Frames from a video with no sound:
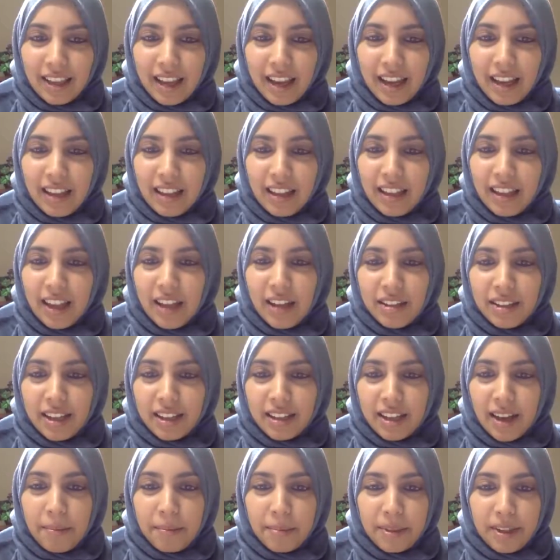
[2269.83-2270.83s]
see, anything else
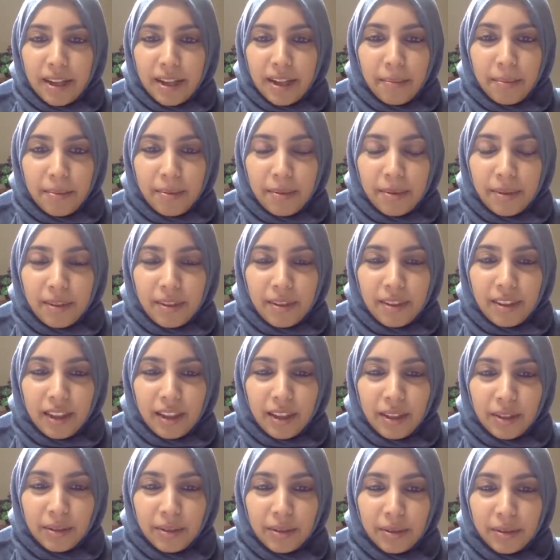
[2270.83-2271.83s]
that comes up
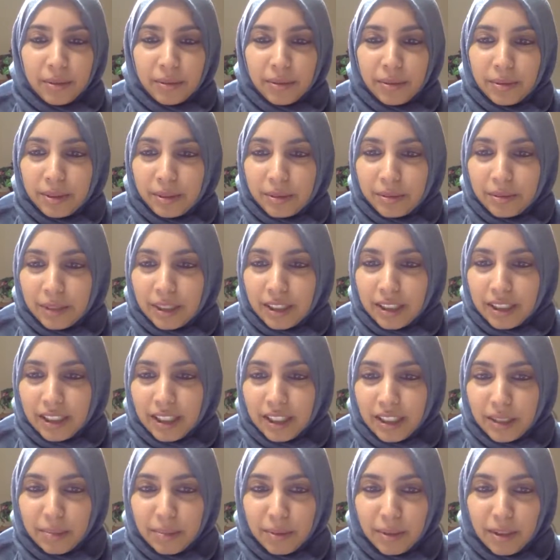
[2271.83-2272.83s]
that you'll want
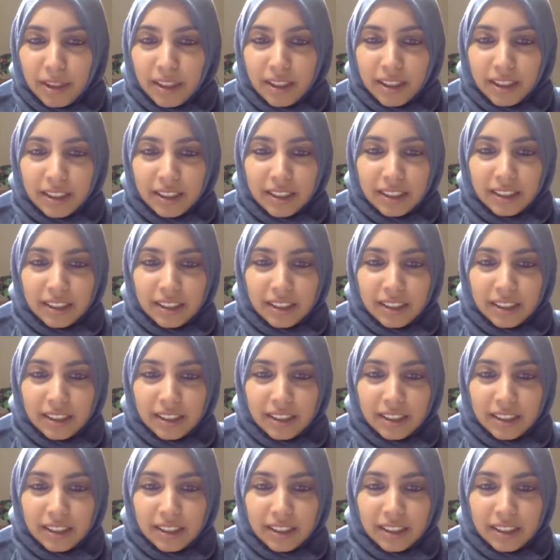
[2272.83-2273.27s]
to touch upon?